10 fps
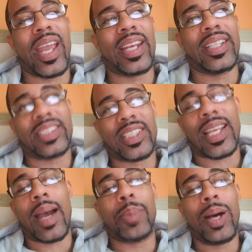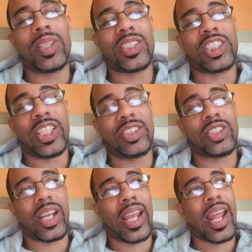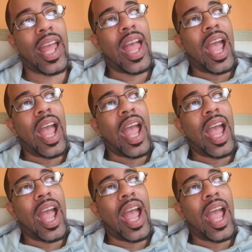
and it just got published yesterday.